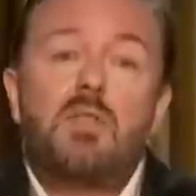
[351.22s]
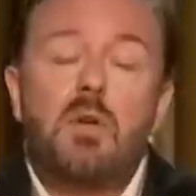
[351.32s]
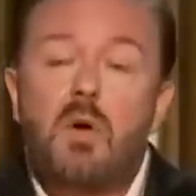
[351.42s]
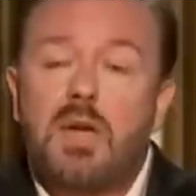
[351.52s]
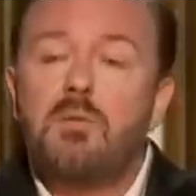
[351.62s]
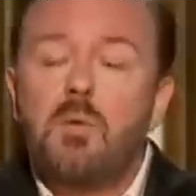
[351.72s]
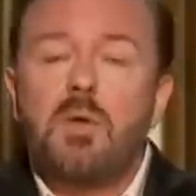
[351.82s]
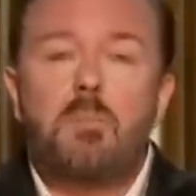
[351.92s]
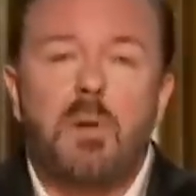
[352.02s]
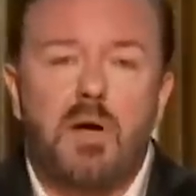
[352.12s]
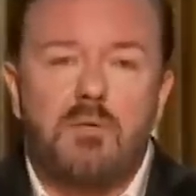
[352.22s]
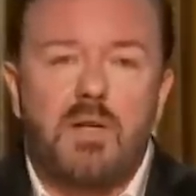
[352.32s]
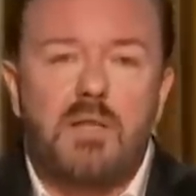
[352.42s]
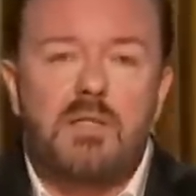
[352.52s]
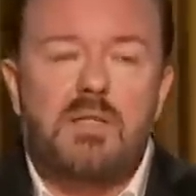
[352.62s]
talking of all you
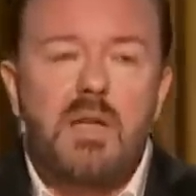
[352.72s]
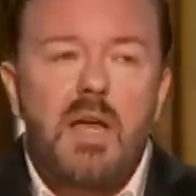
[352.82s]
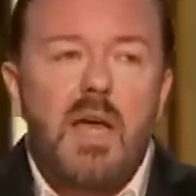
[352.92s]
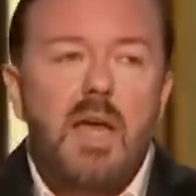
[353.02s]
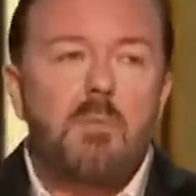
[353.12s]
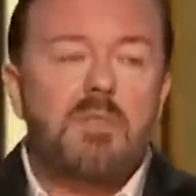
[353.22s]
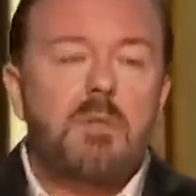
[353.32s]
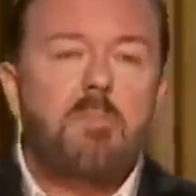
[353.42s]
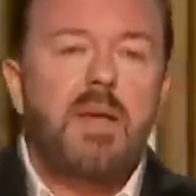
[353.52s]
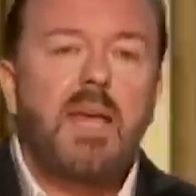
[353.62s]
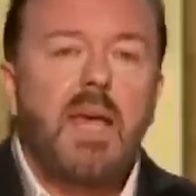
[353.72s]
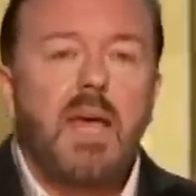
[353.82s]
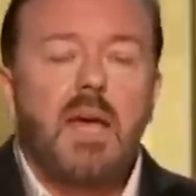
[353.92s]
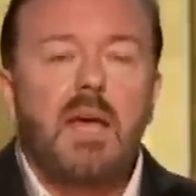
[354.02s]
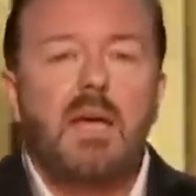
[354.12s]
perverts, it was a big
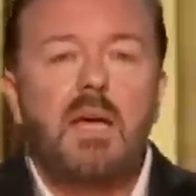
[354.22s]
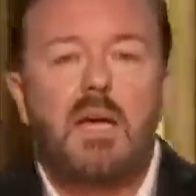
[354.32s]
year.